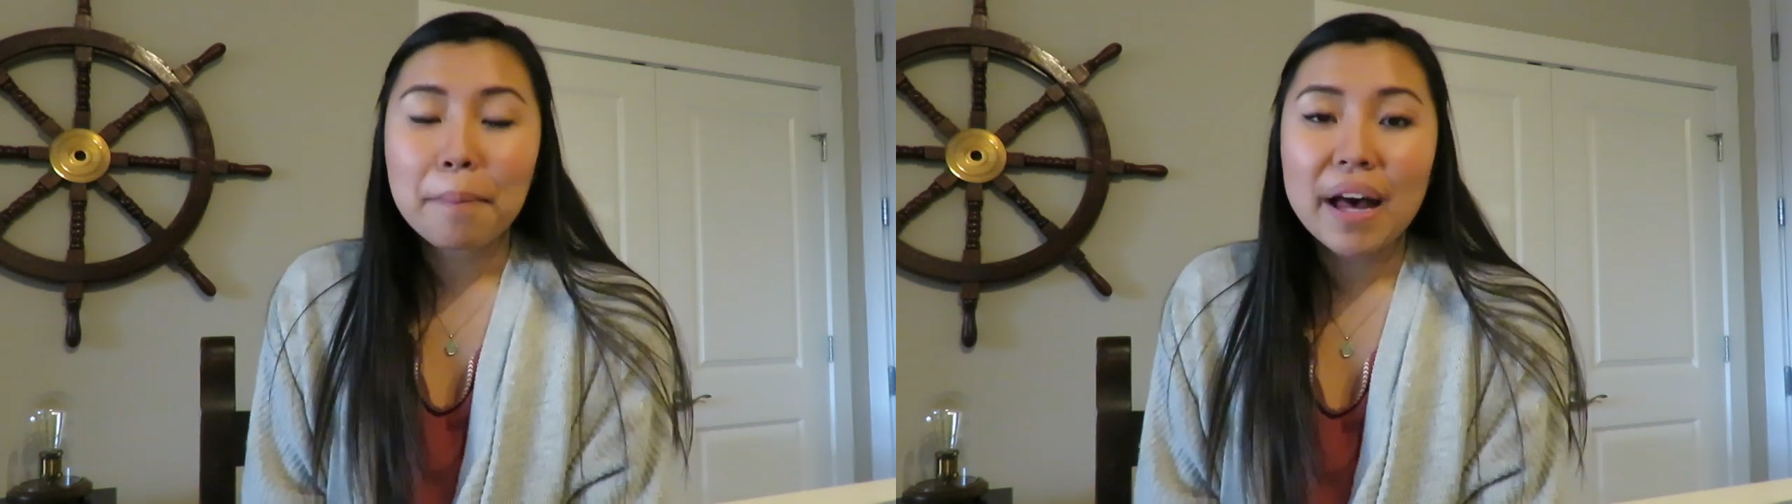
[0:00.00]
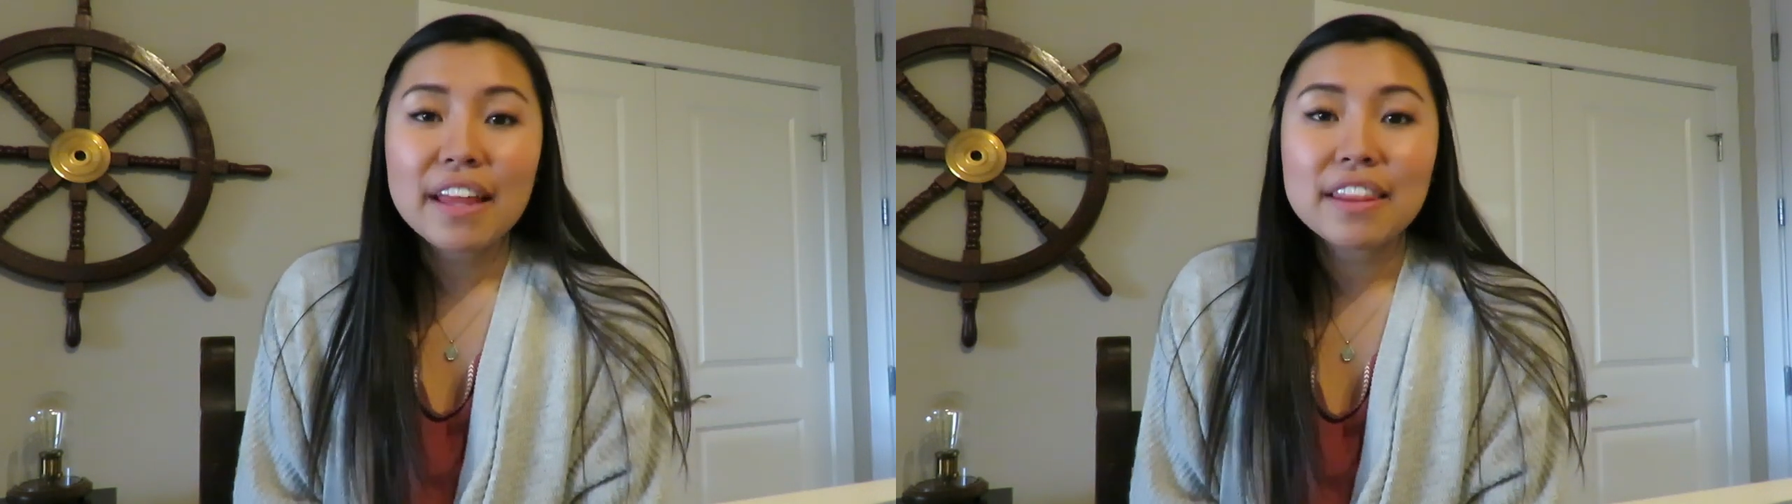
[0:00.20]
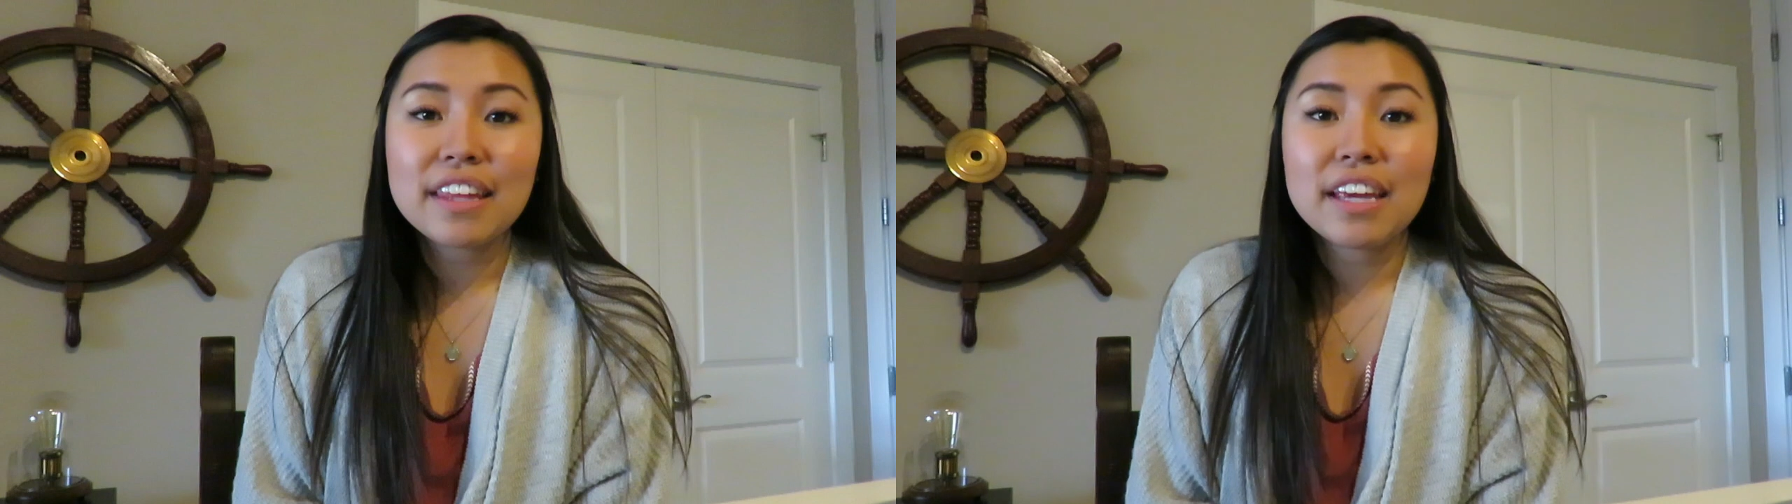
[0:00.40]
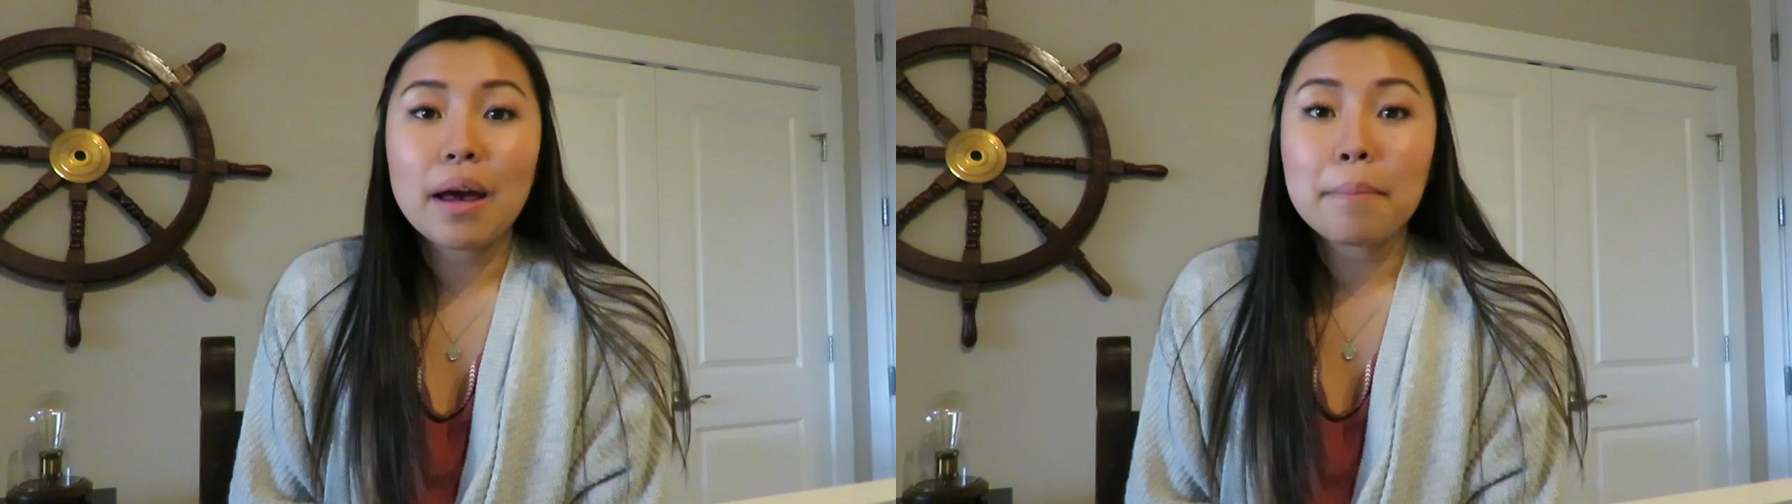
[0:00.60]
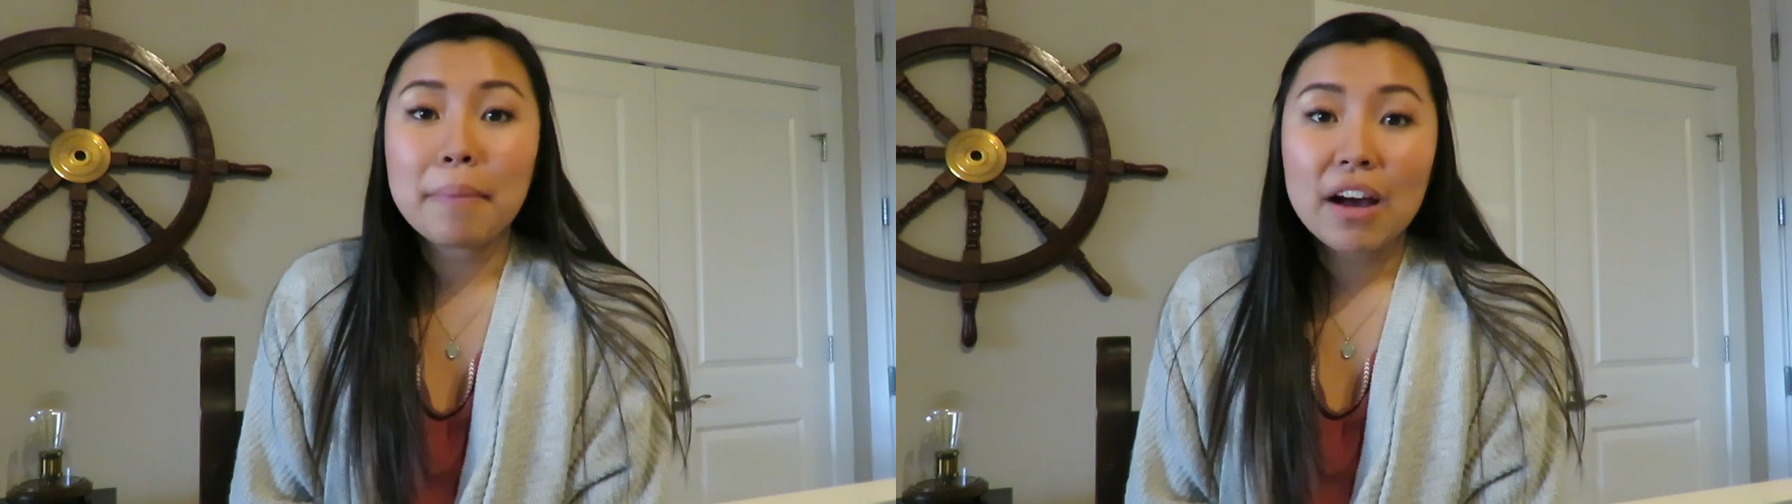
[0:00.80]
but the
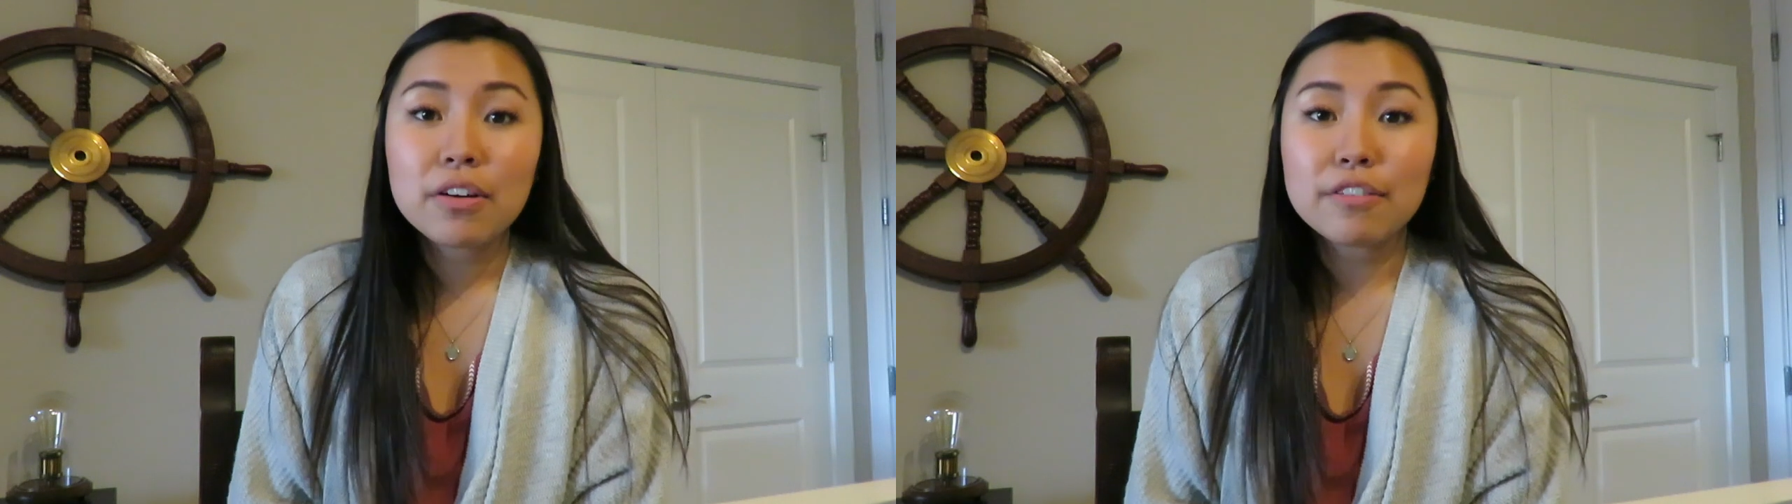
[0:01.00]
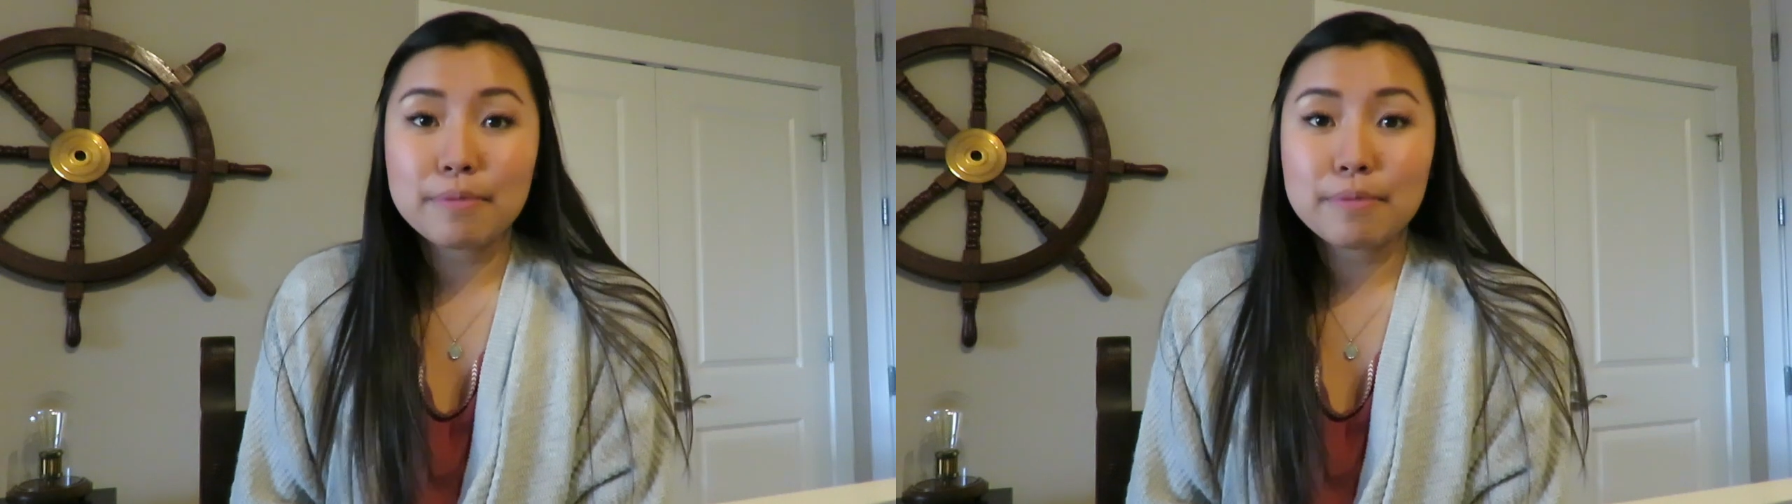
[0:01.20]
amount